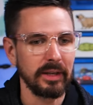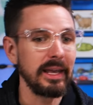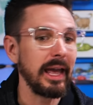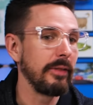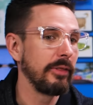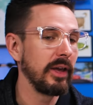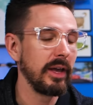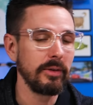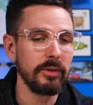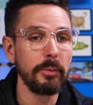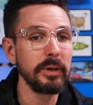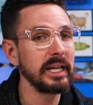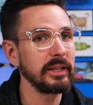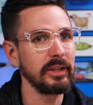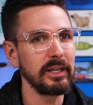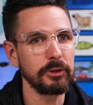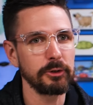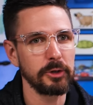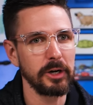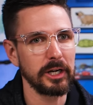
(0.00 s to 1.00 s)
yeah, the, we get
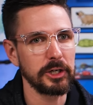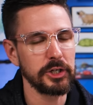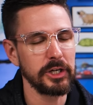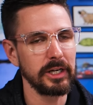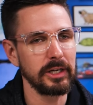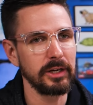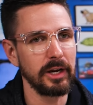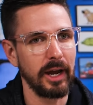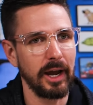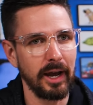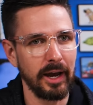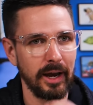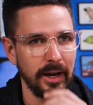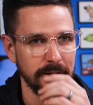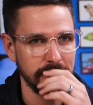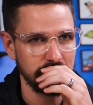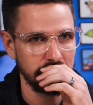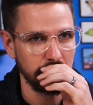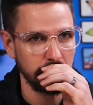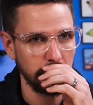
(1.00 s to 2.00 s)
the introduction
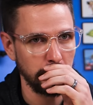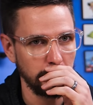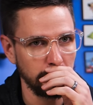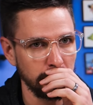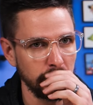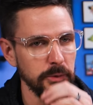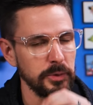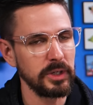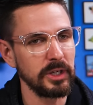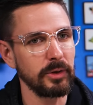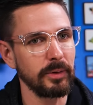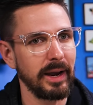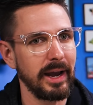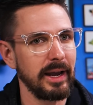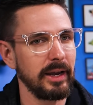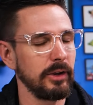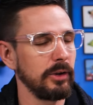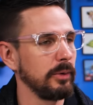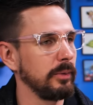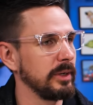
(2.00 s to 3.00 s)
uh, to Lucy
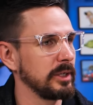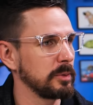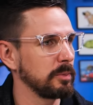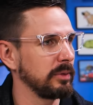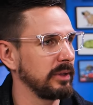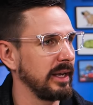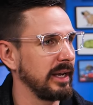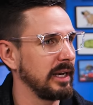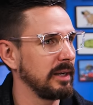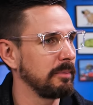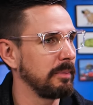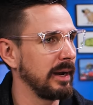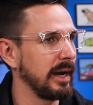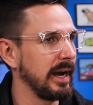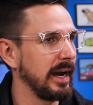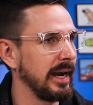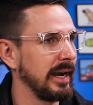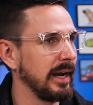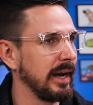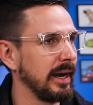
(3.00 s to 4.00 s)
Gray, who is played
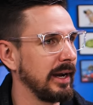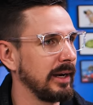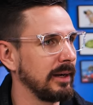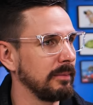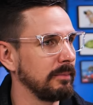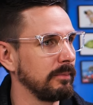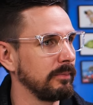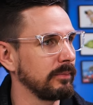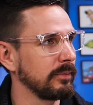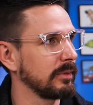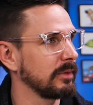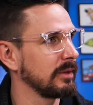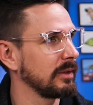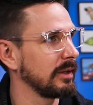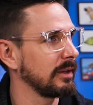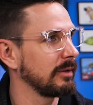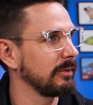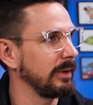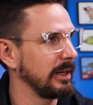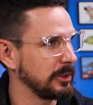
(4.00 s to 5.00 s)
by um, Rachel
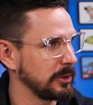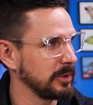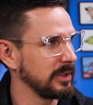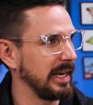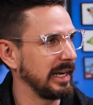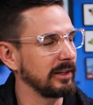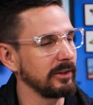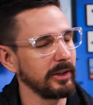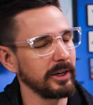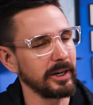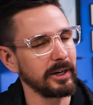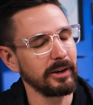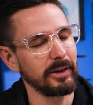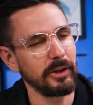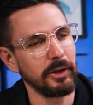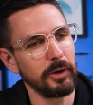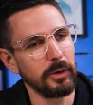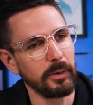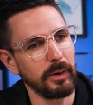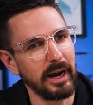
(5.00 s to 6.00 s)
Zegler. Rachel Zegler, yep.
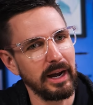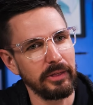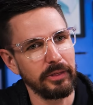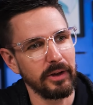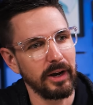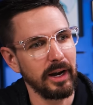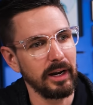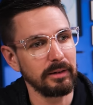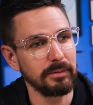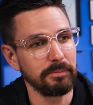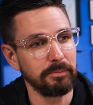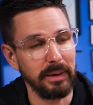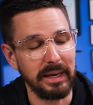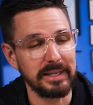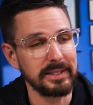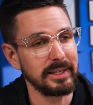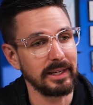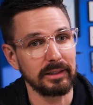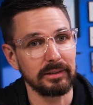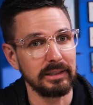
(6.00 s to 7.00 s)
who I thought
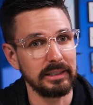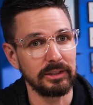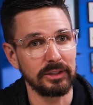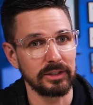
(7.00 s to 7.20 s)
basically